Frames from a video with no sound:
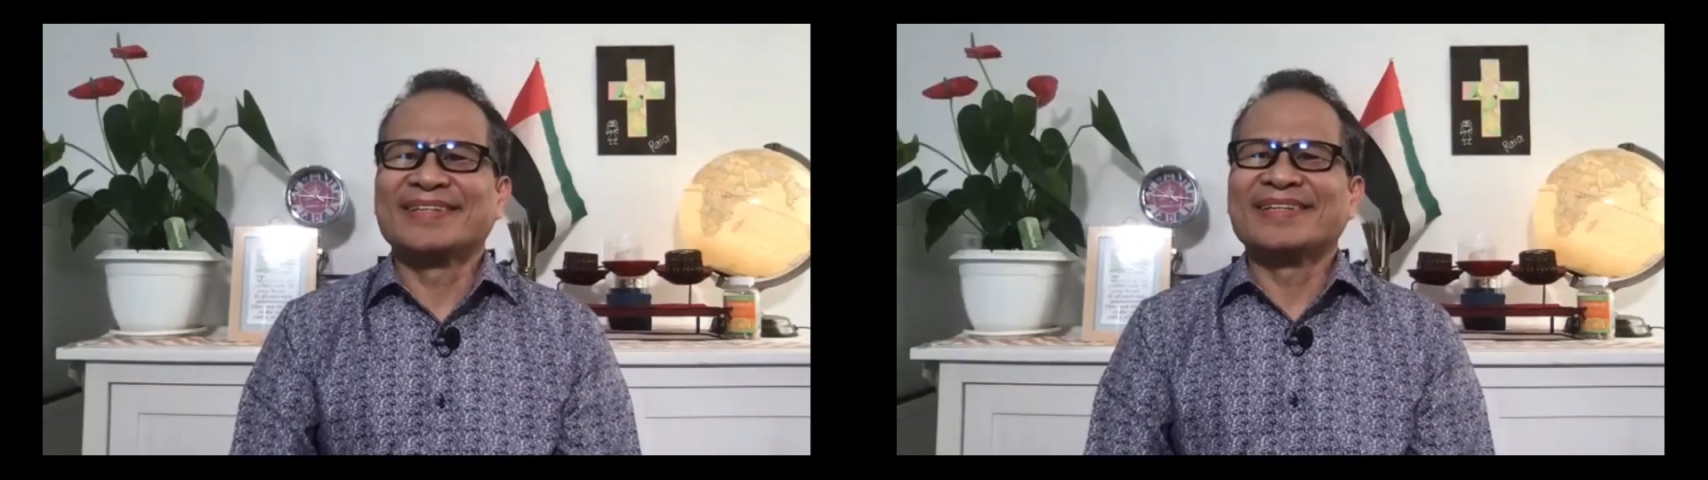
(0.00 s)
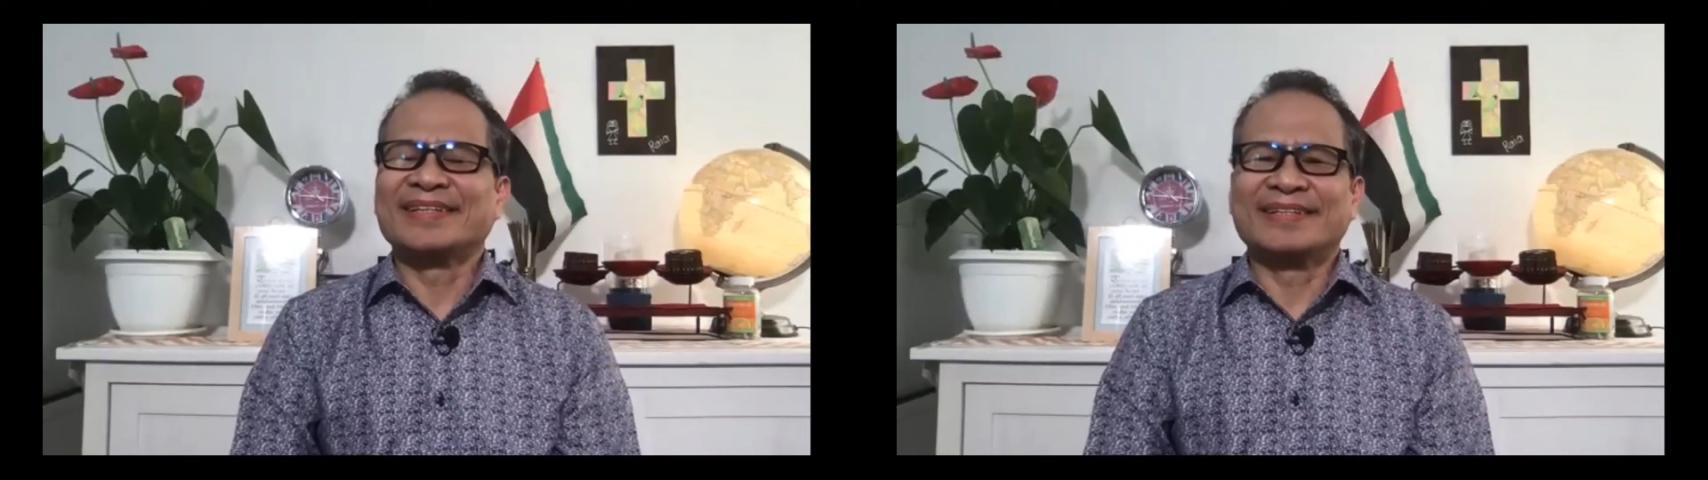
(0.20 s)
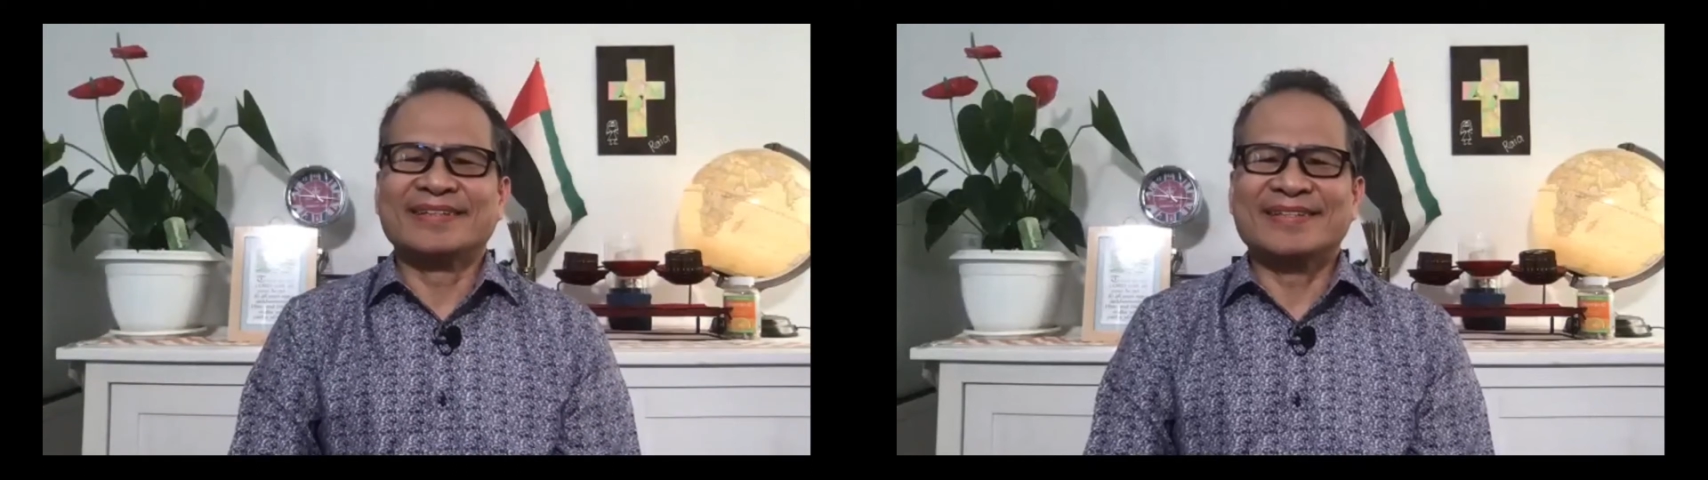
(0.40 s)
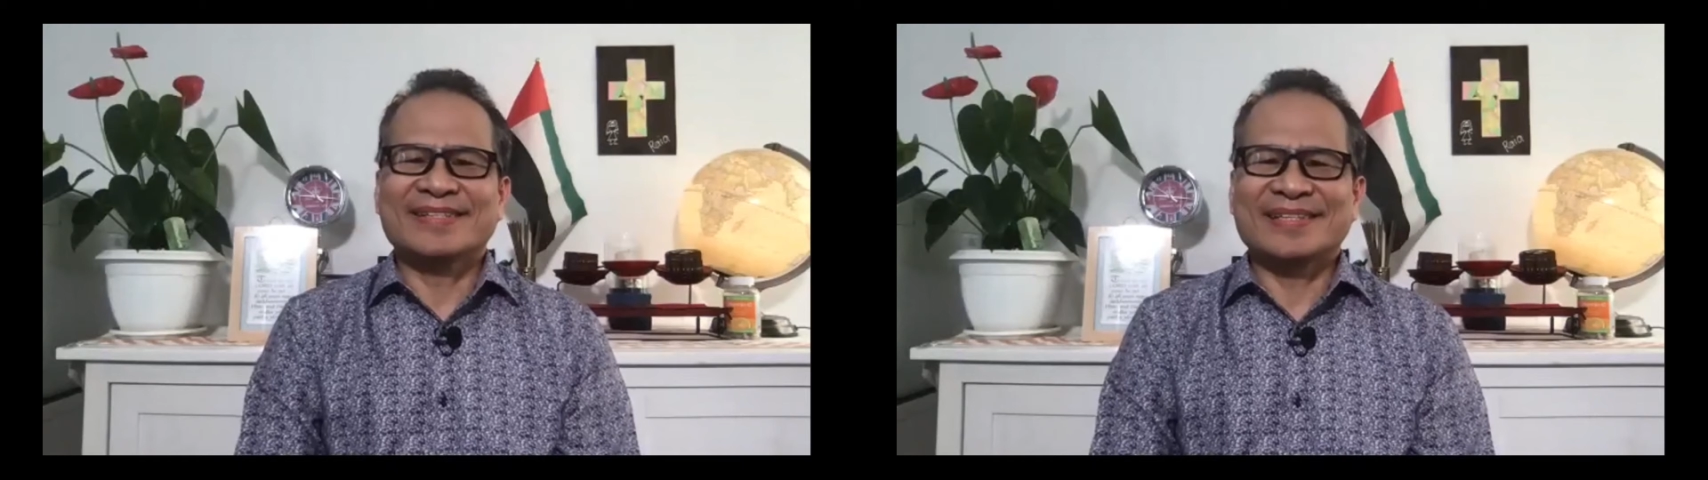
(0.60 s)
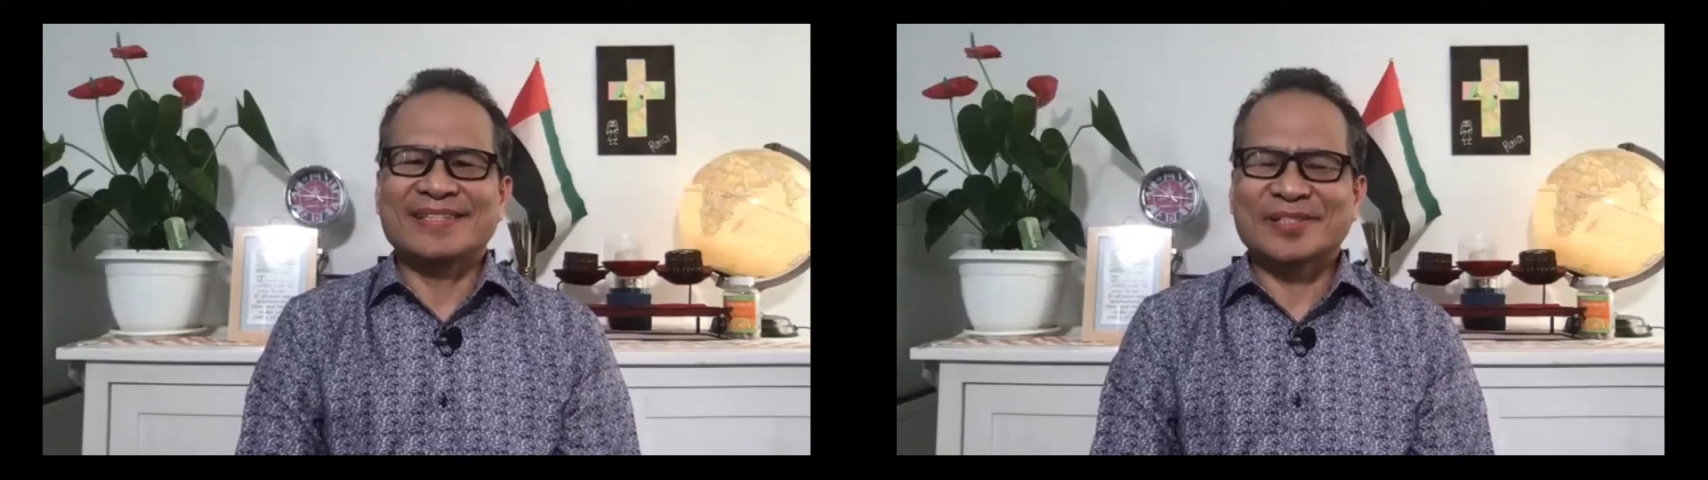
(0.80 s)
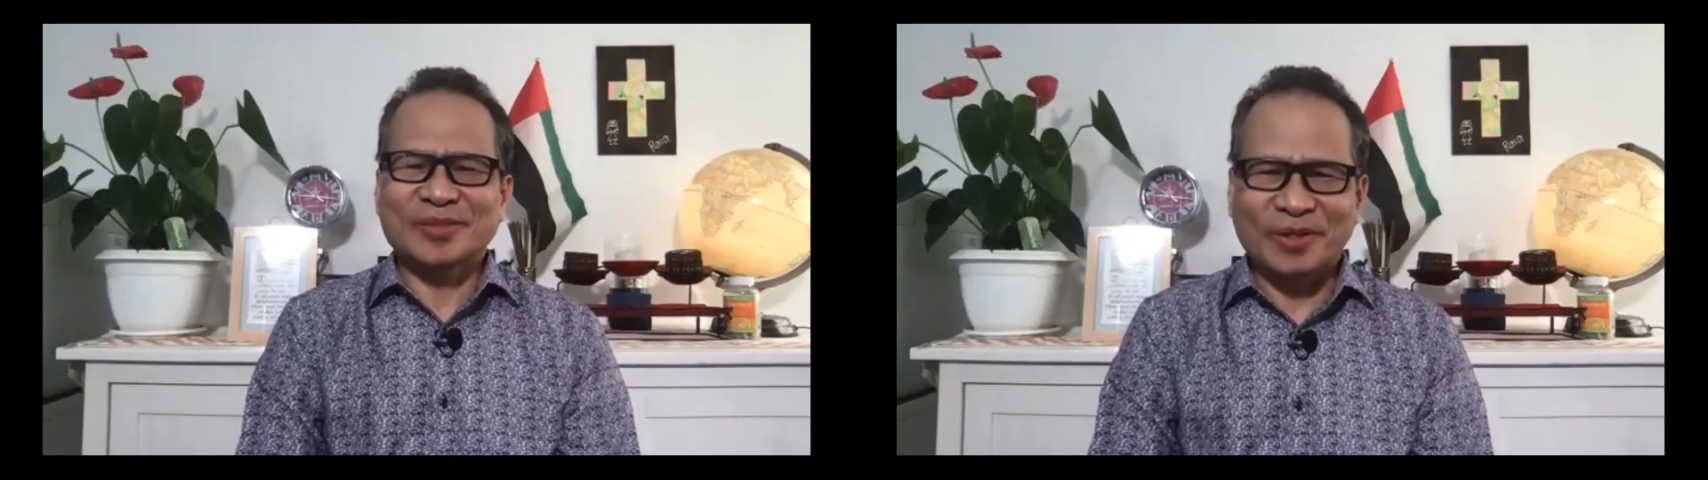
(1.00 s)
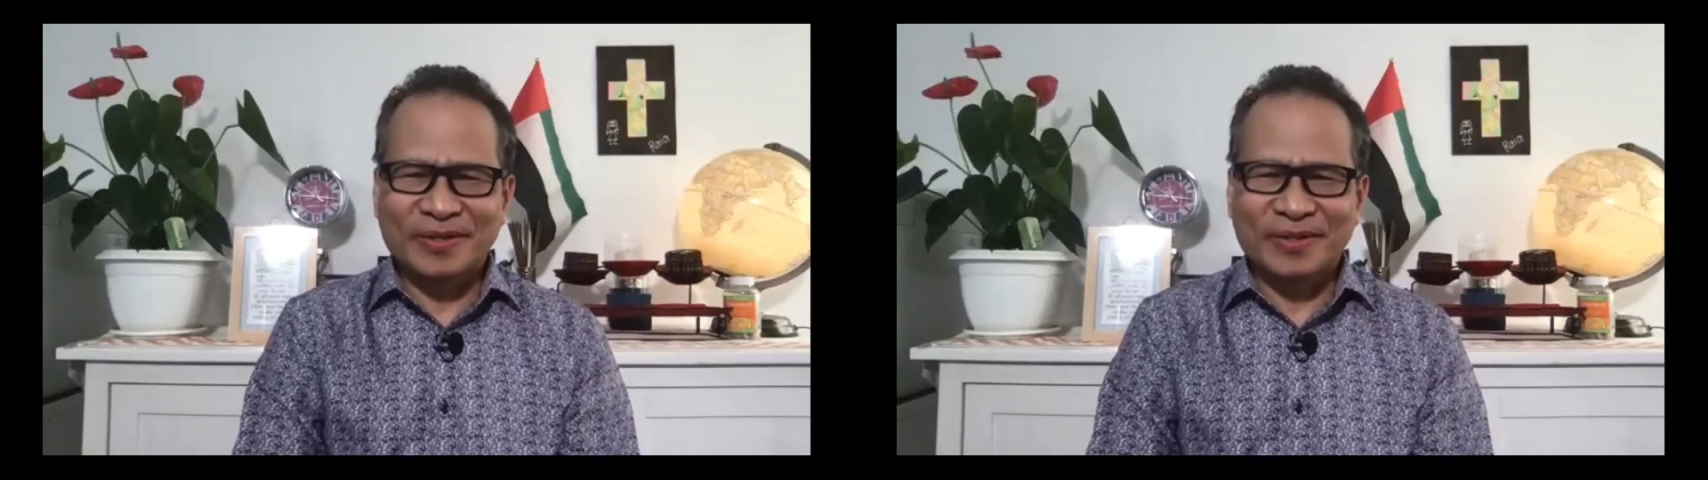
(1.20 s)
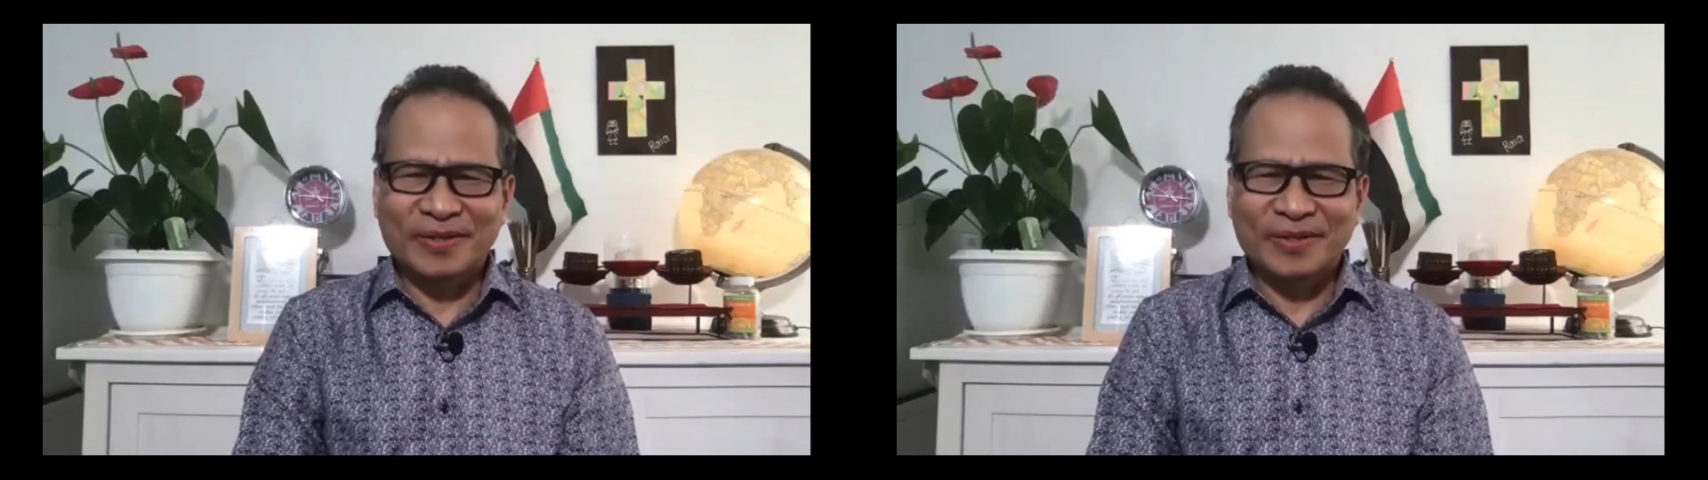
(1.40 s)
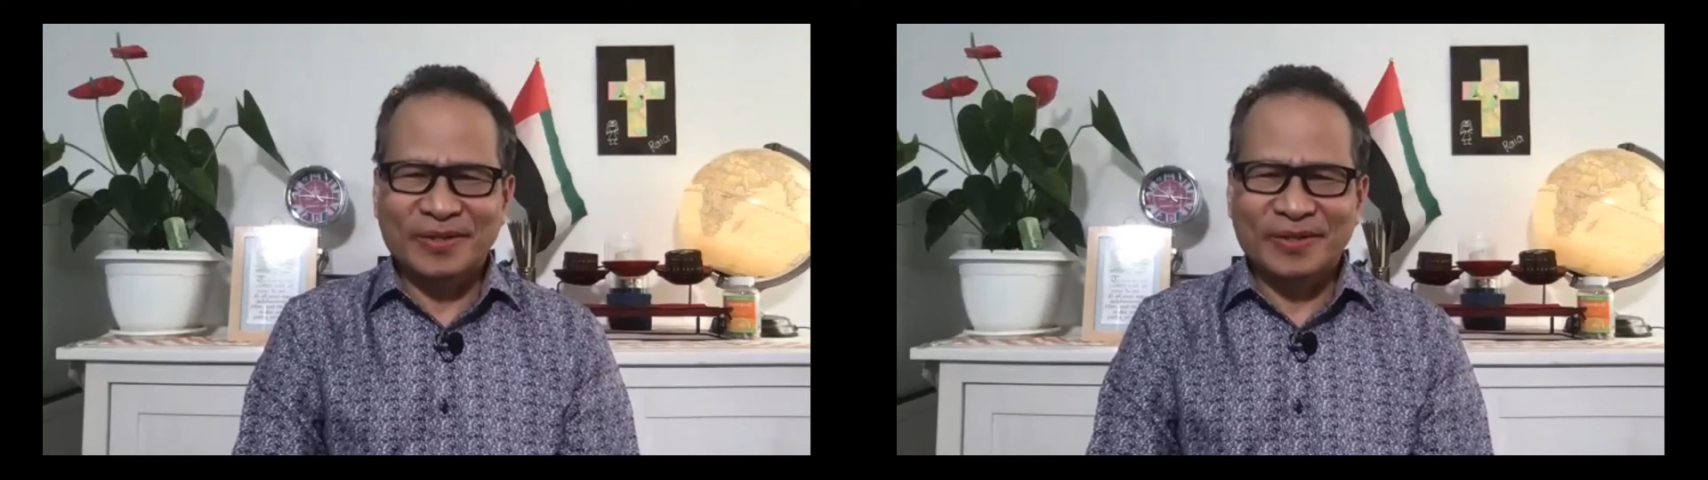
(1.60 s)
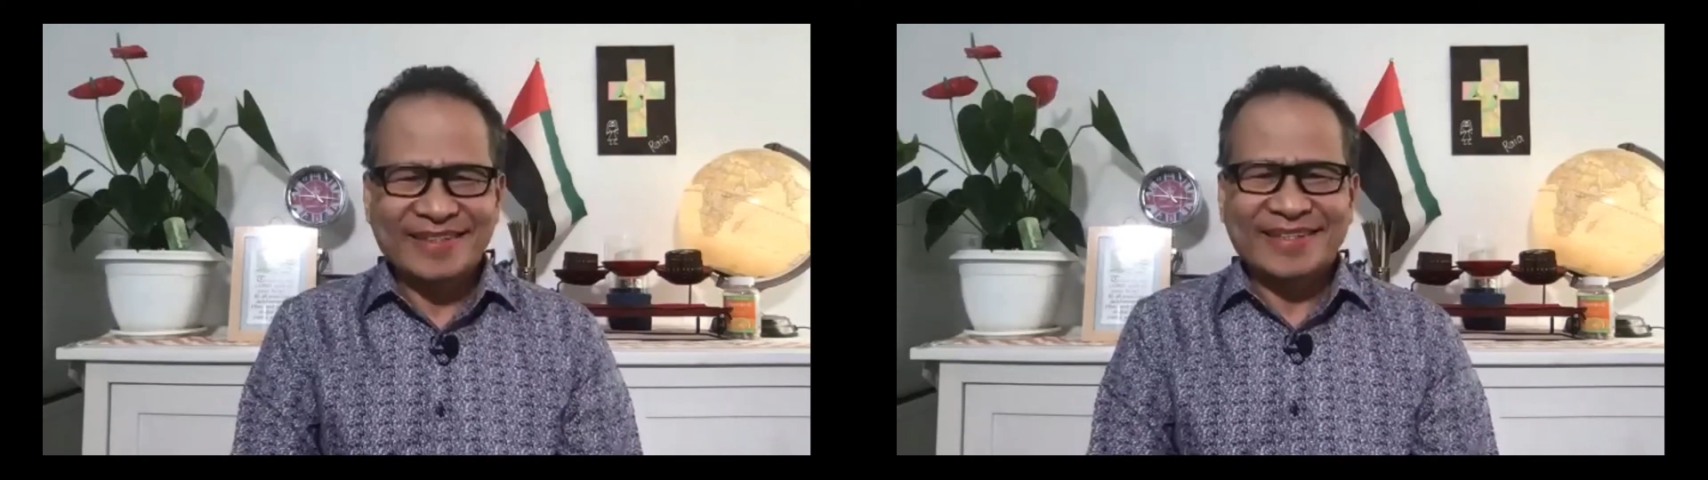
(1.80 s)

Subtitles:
in this historic